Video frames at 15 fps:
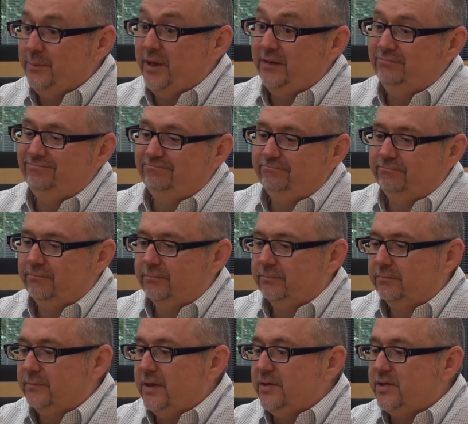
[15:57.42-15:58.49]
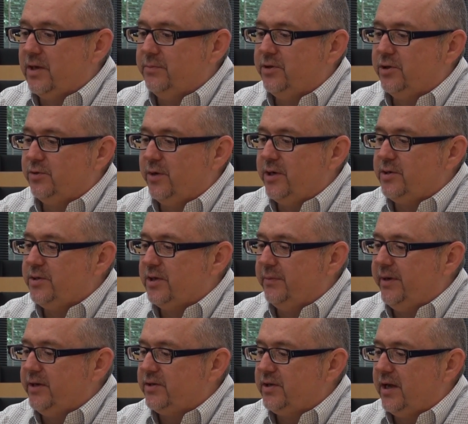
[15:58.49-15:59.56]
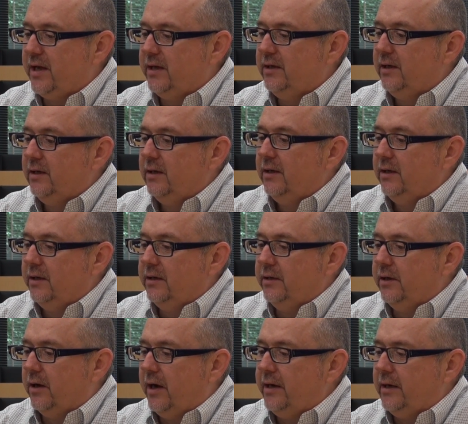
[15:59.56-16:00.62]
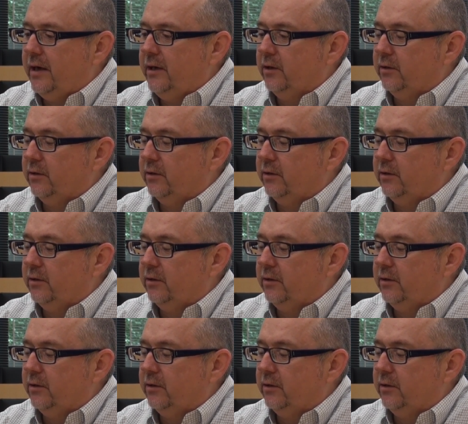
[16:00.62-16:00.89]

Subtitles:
I mean, in some situations I might say, you know, I